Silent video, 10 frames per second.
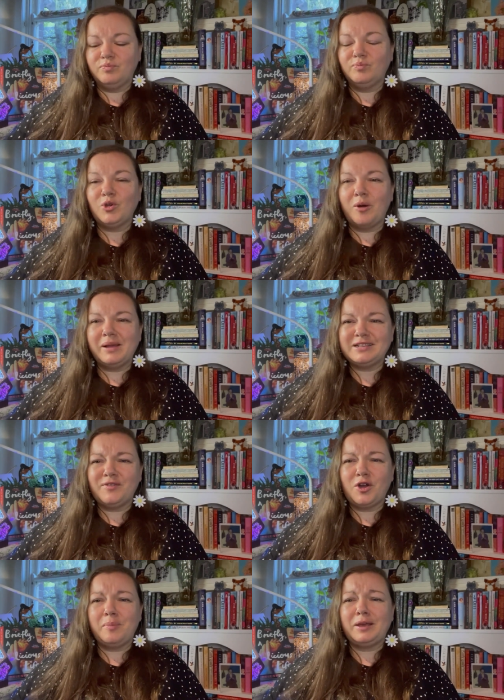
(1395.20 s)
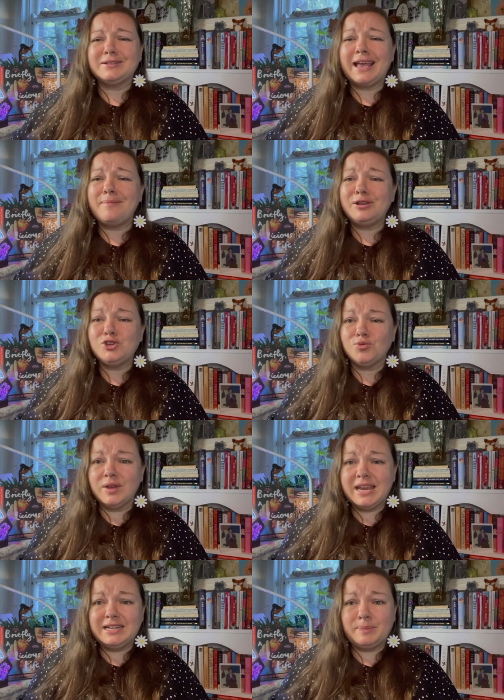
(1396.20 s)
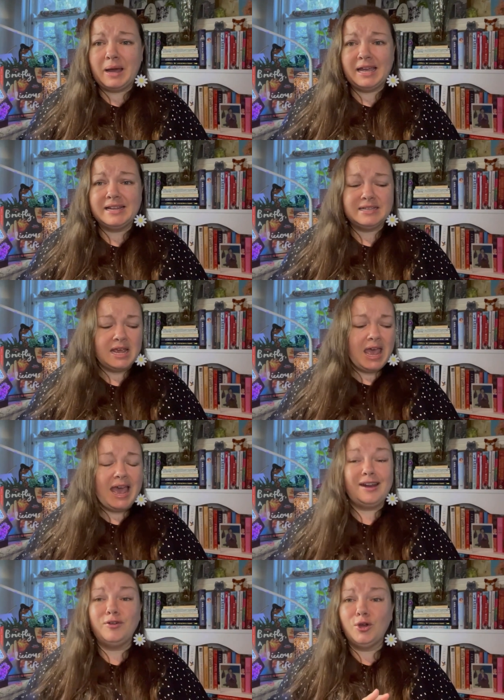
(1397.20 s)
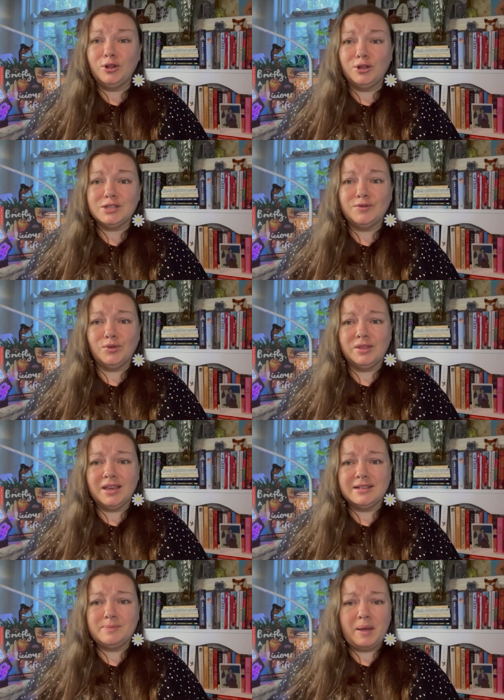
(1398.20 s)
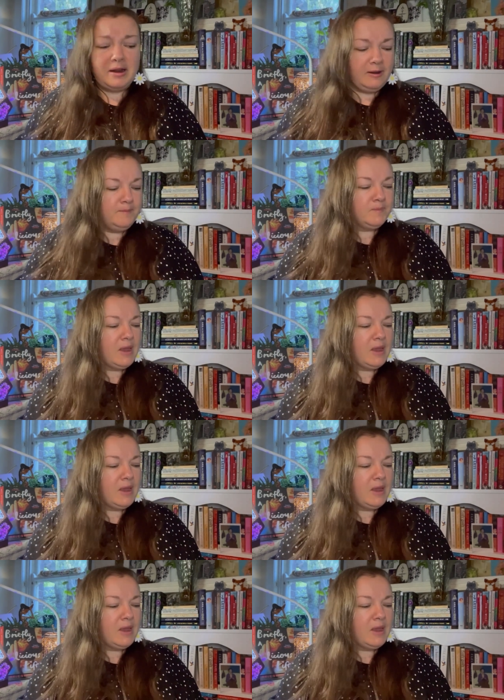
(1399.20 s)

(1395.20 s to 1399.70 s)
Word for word: got myself a copy because I am intrigued by it and I've heard lots of good things about it.